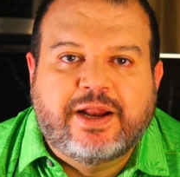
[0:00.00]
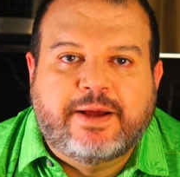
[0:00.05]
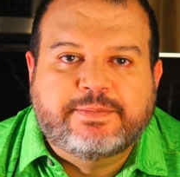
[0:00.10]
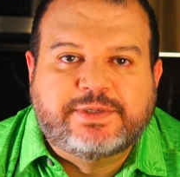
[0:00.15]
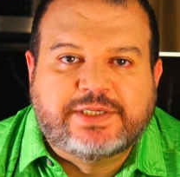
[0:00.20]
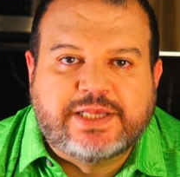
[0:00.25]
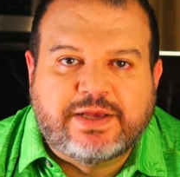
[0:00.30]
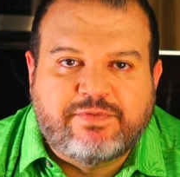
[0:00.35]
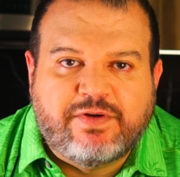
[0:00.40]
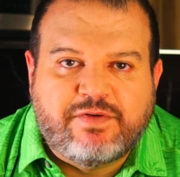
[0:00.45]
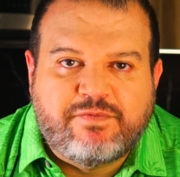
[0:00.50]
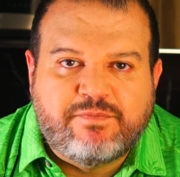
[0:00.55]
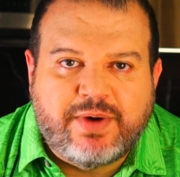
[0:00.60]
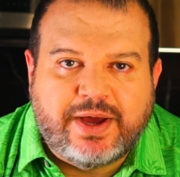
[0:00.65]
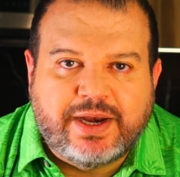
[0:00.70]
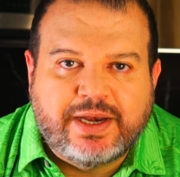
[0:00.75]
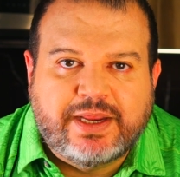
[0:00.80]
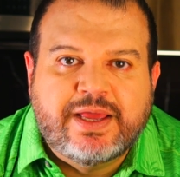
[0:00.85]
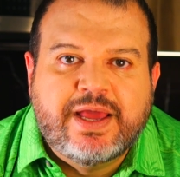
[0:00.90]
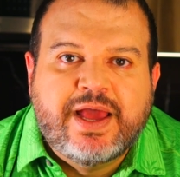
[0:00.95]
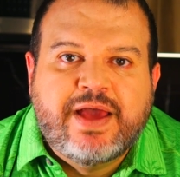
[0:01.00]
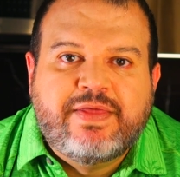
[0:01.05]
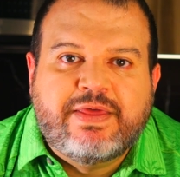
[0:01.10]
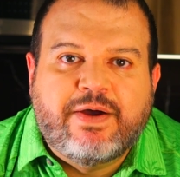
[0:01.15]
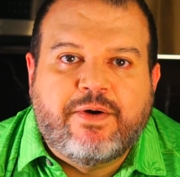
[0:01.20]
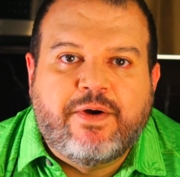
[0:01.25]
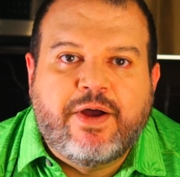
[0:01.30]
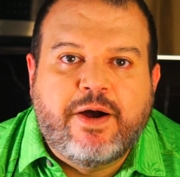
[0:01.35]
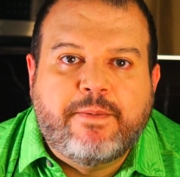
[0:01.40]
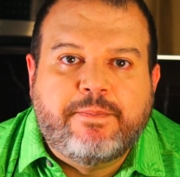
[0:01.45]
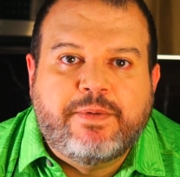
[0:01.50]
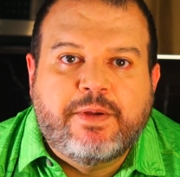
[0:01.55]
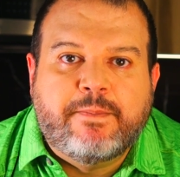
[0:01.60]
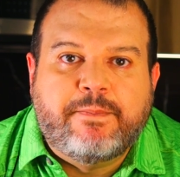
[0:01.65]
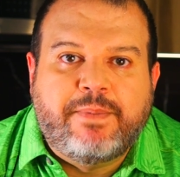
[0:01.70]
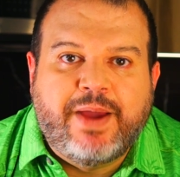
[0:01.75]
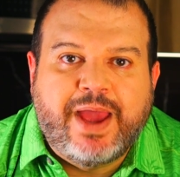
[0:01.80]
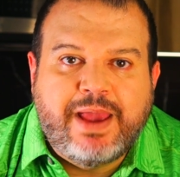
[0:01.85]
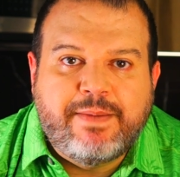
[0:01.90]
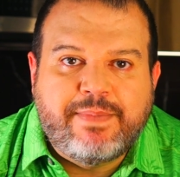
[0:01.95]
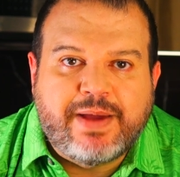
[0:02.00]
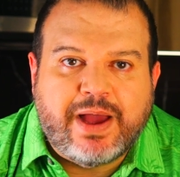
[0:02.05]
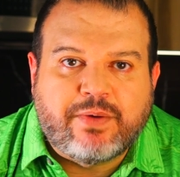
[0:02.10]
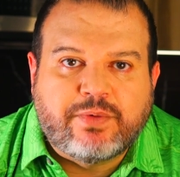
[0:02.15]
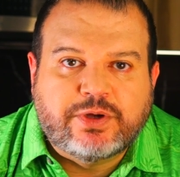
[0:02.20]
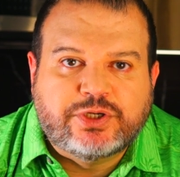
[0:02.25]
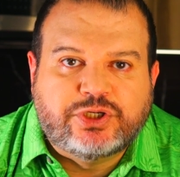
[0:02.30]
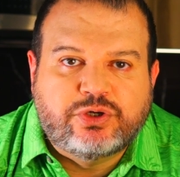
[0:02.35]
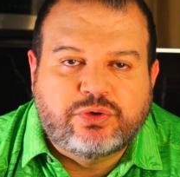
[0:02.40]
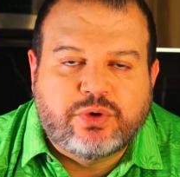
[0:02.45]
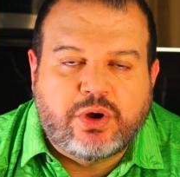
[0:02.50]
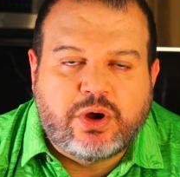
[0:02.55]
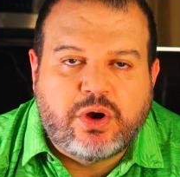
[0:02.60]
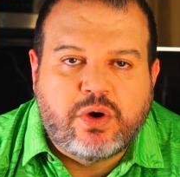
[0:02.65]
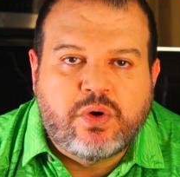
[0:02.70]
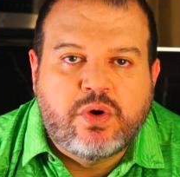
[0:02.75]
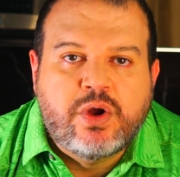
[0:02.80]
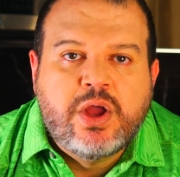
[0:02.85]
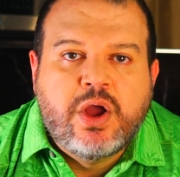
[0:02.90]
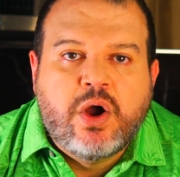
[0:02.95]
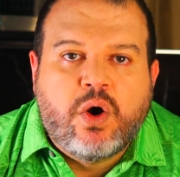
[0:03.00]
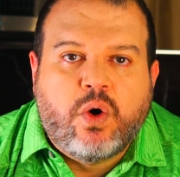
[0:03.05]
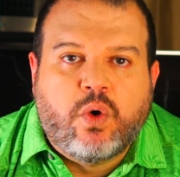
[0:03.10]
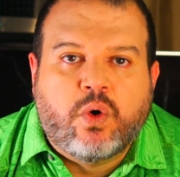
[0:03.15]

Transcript: lump sum of money that will help you pay back what you owe,